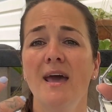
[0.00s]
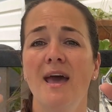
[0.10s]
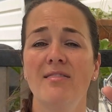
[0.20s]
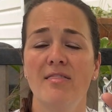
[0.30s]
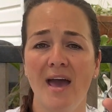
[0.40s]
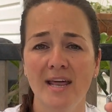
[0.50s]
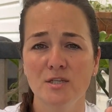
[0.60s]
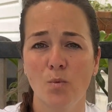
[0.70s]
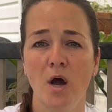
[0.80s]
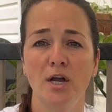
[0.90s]
and that is
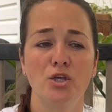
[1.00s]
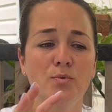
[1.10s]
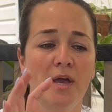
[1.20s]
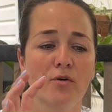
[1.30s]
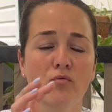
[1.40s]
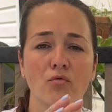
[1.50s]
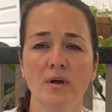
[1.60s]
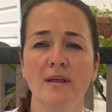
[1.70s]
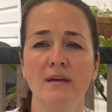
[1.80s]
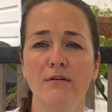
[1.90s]
why you get
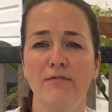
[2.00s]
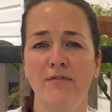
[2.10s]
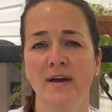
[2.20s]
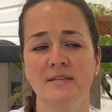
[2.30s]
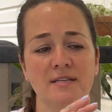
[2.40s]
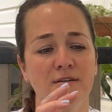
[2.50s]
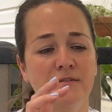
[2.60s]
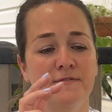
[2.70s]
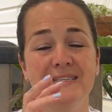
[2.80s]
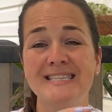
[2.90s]
really
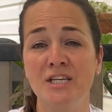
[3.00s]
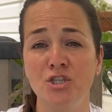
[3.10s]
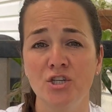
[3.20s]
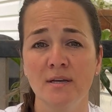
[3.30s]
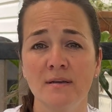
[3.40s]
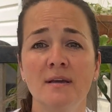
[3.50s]
effective teaching